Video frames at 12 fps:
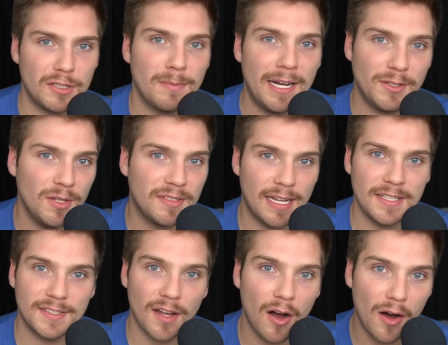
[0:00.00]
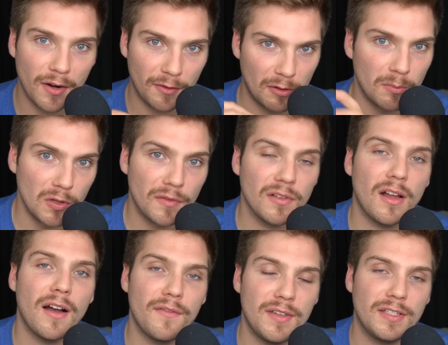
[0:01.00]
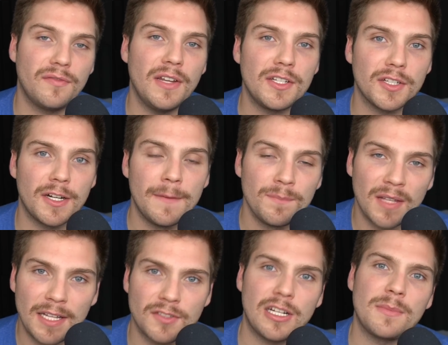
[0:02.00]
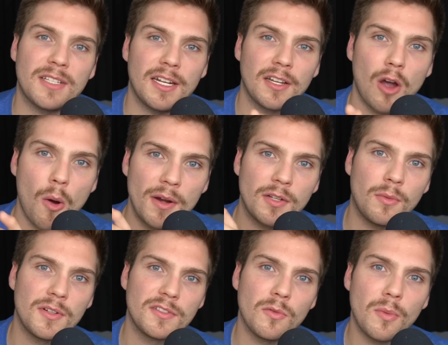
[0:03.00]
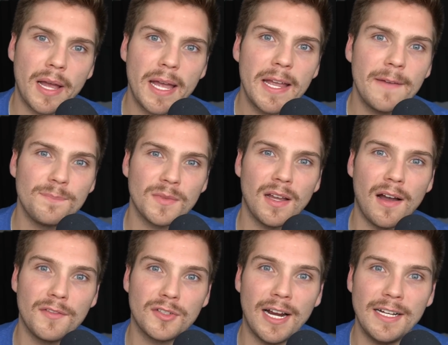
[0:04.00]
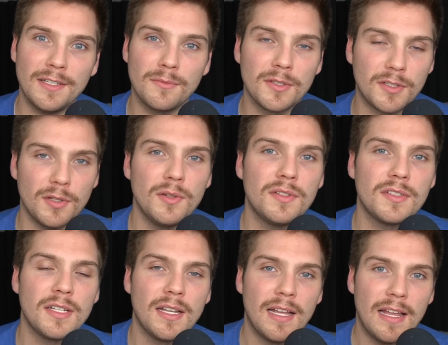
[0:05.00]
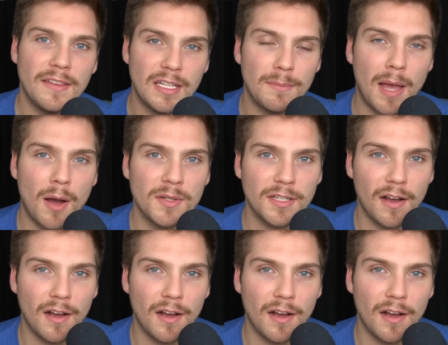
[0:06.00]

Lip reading: just my 2 cents on the removal of this feature, Instagram's kind of going towards the way of trying to reduce the amount